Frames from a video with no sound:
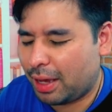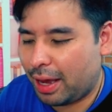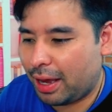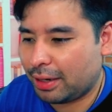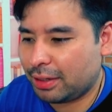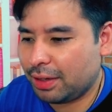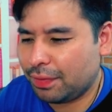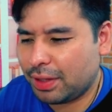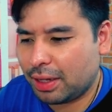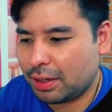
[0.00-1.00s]
and
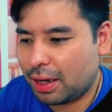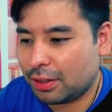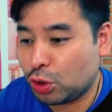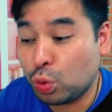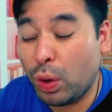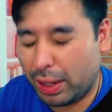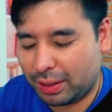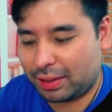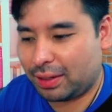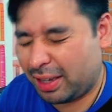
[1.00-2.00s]
give them a
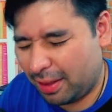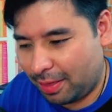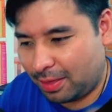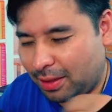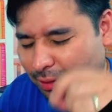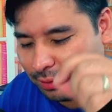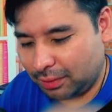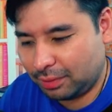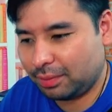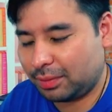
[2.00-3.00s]
twang, like
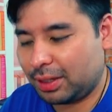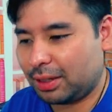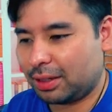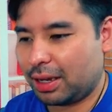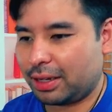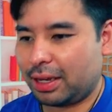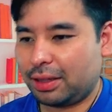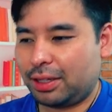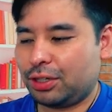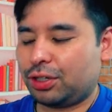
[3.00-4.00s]
tung. Yeah,
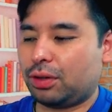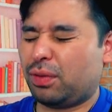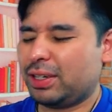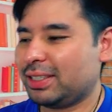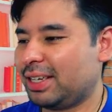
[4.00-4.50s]
again, teacher, what is